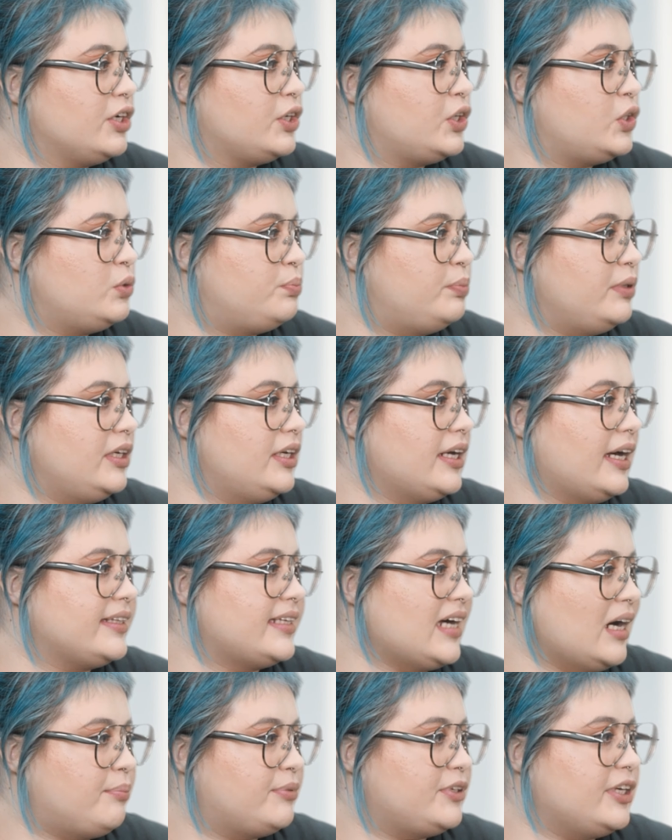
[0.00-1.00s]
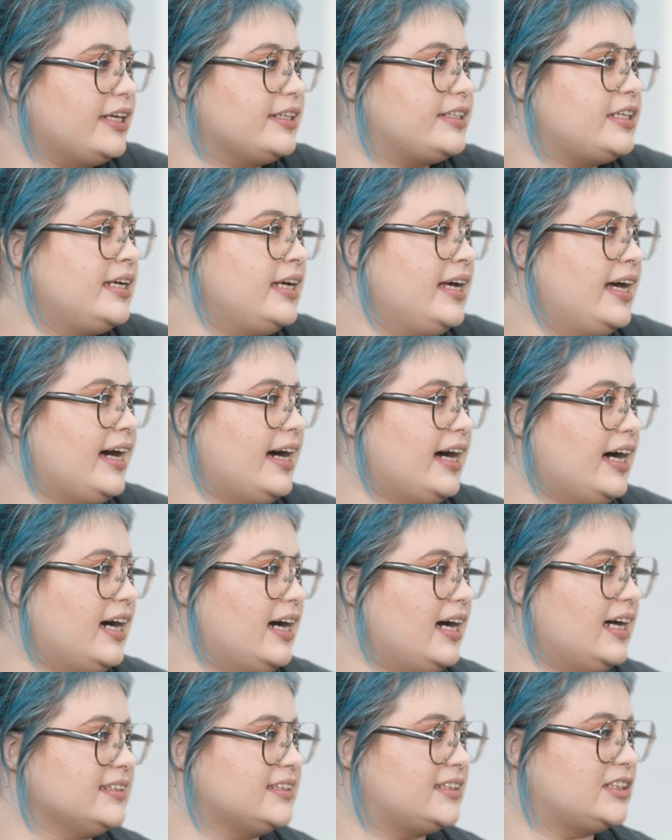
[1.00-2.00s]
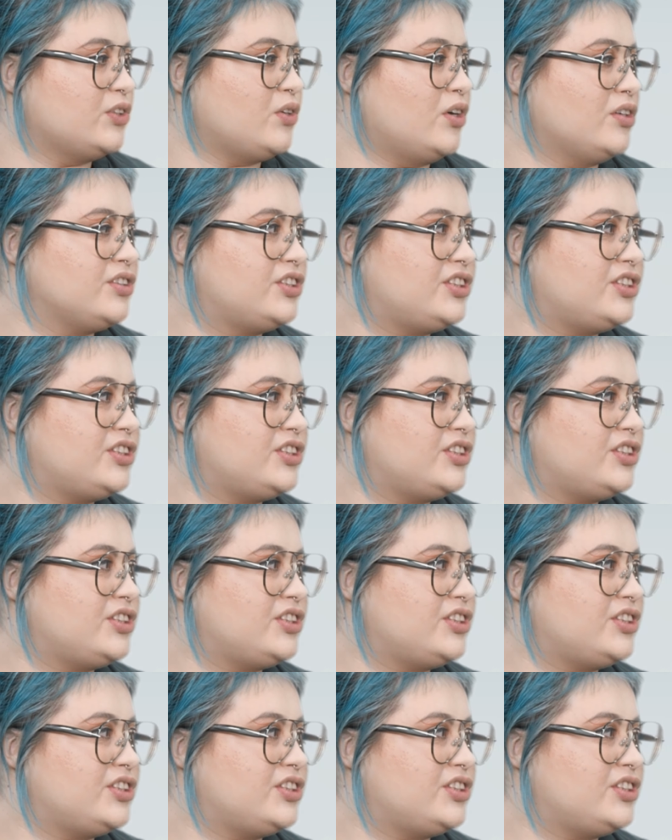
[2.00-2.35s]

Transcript: could be adapted and so on.